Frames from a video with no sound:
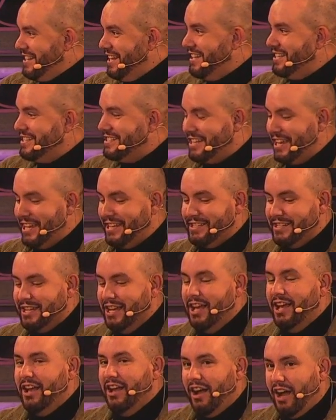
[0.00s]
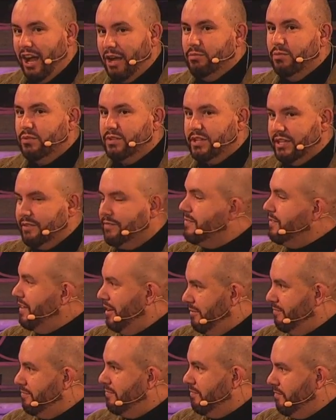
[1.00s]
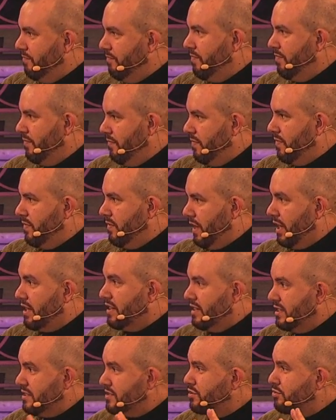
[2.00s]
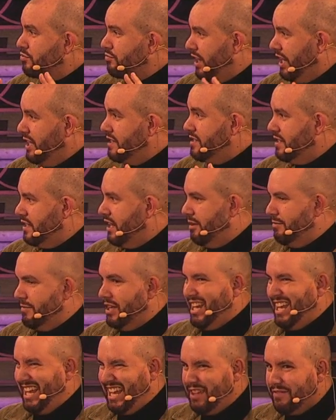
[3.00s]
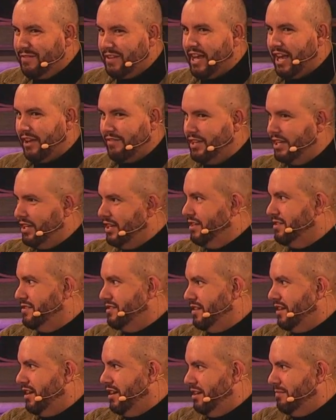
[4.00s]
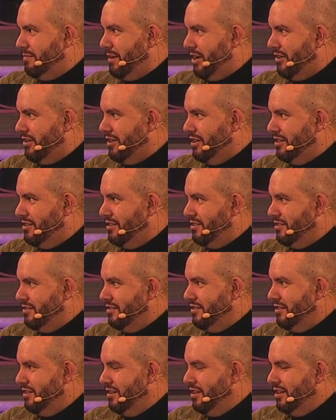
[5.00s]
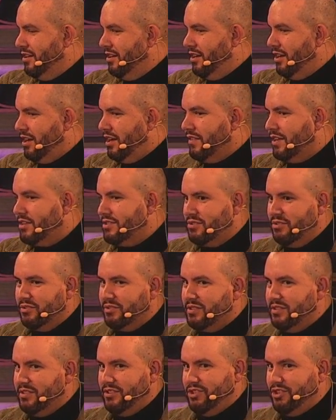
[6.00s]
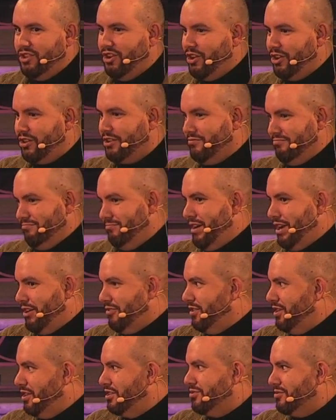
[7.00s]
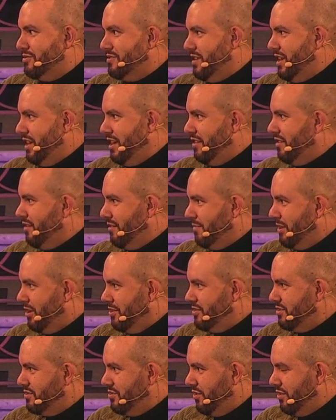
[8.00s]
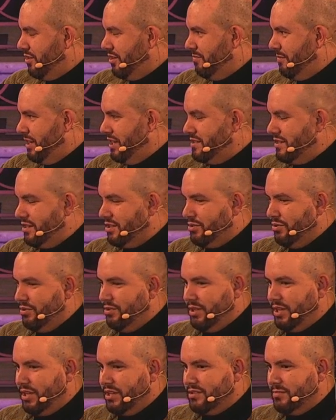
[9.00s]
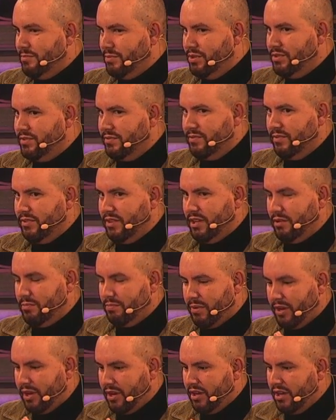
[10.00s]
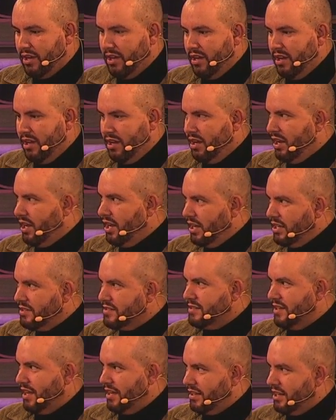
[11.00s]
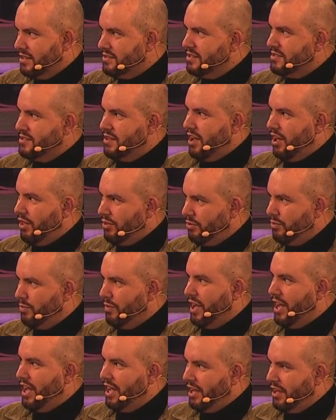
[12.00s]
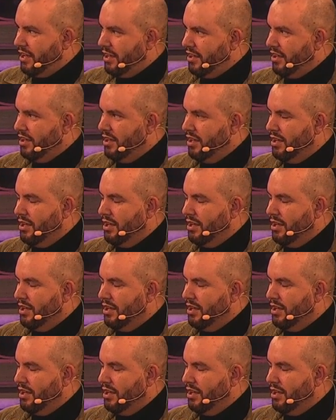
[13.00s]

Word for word: he then says, I will give them like this greater name than even having kids and getting married. Yeah. And that's not to shirk marriage or say that marriage is not an amazing calling, it's a beautiful thing, but it is saying there's this other way. Yes